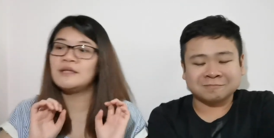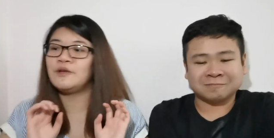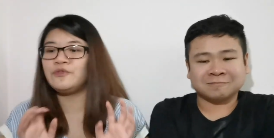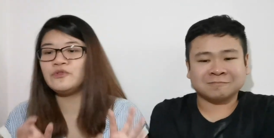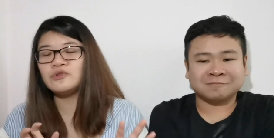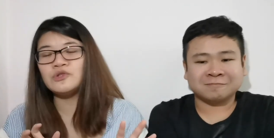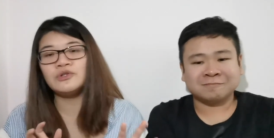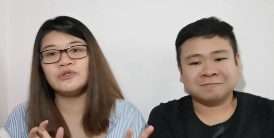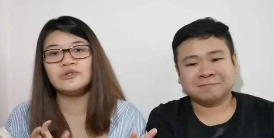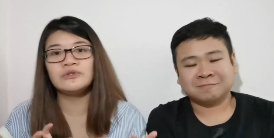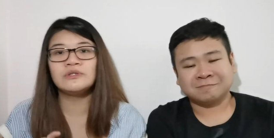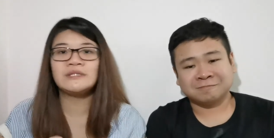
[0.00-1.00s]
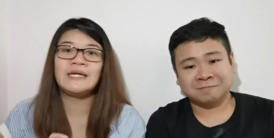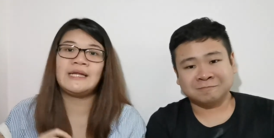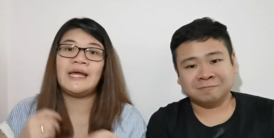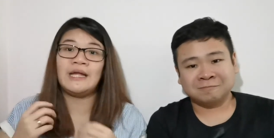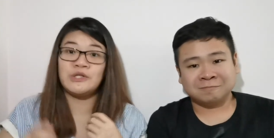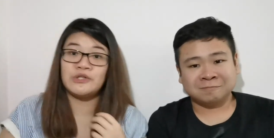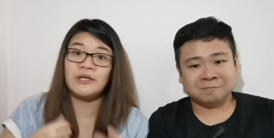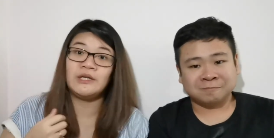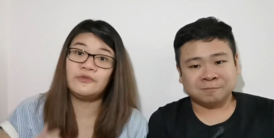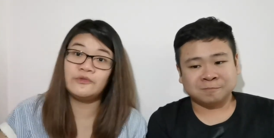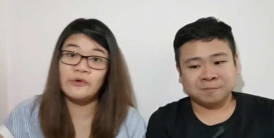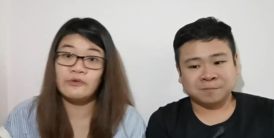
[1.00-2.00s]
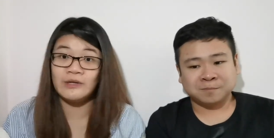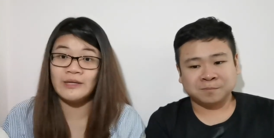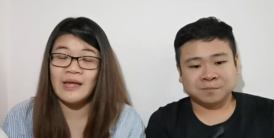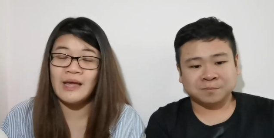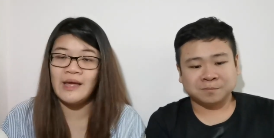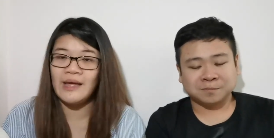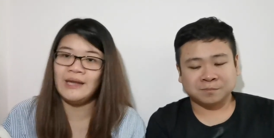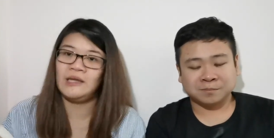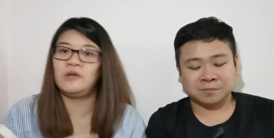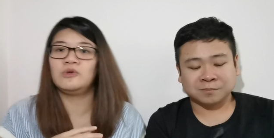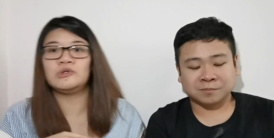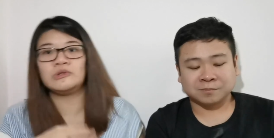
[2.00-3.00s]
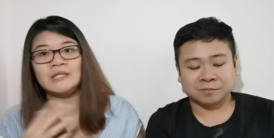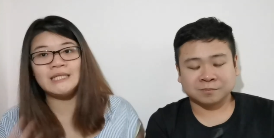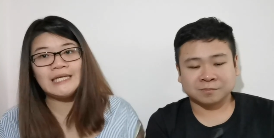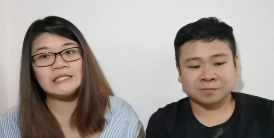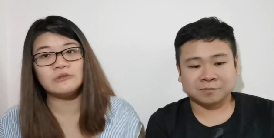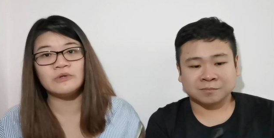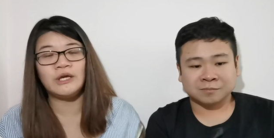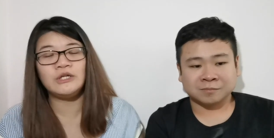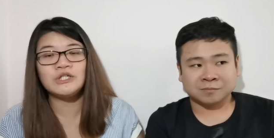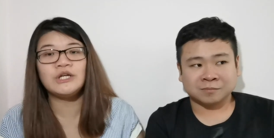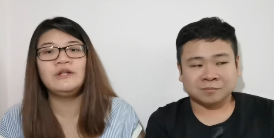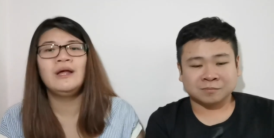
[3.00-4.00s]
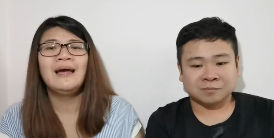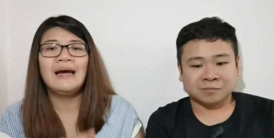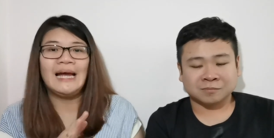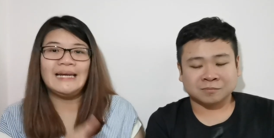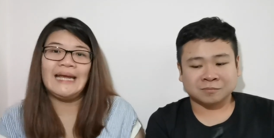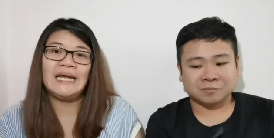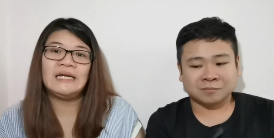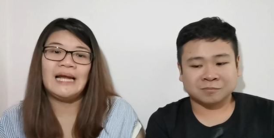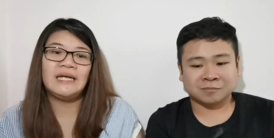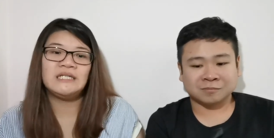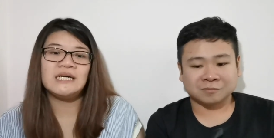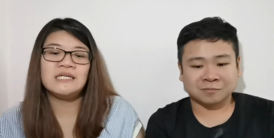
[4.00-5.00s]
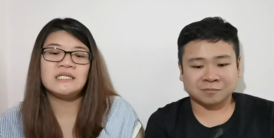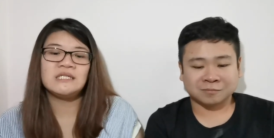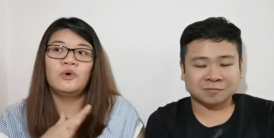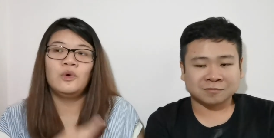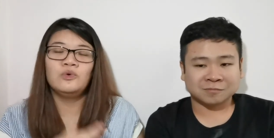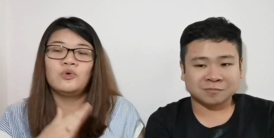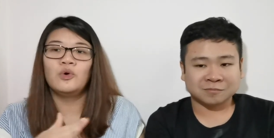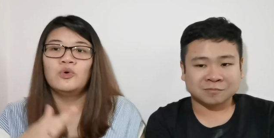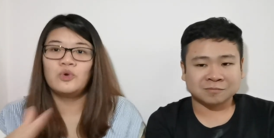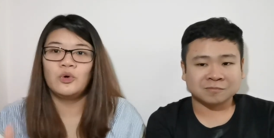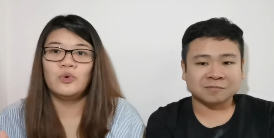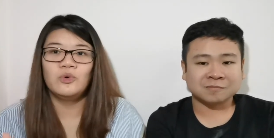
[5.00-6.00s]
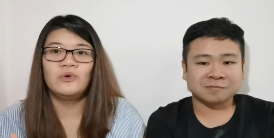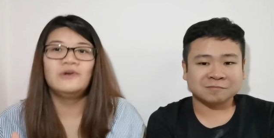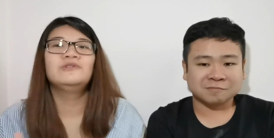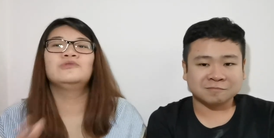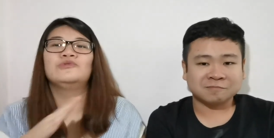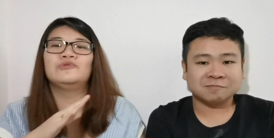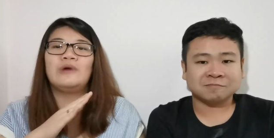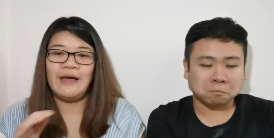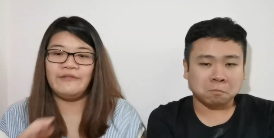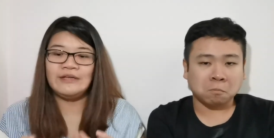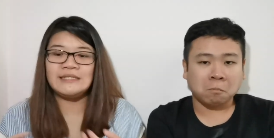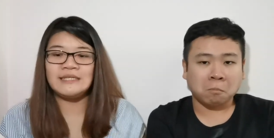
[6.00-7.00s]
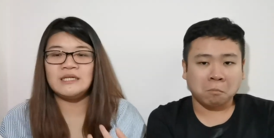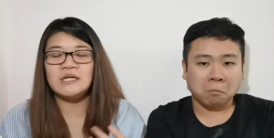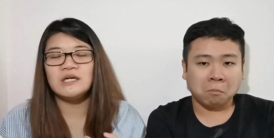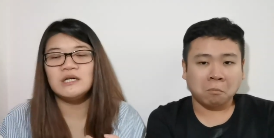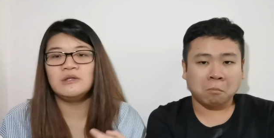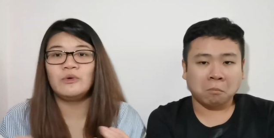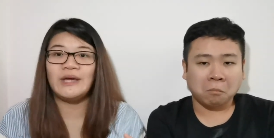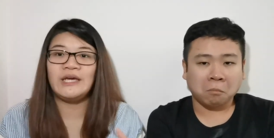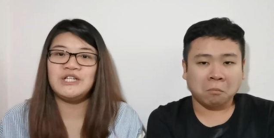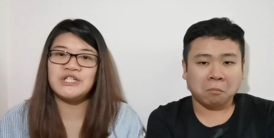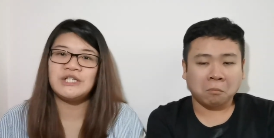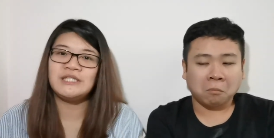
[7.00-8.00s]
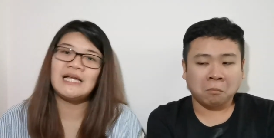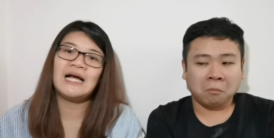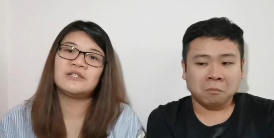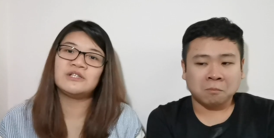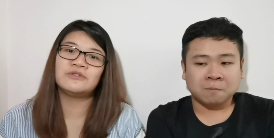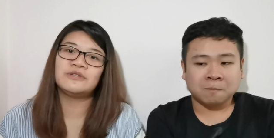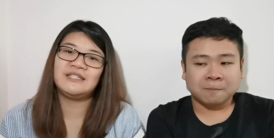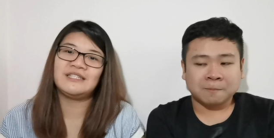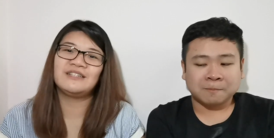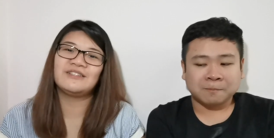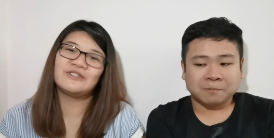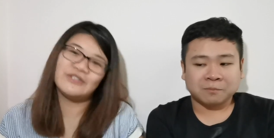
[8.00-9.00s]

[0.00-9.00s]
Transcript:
Speaker 1: take photos, and then enjoy the food over there, and then go to the next location. then like just go go go to every single locations ah, so it's not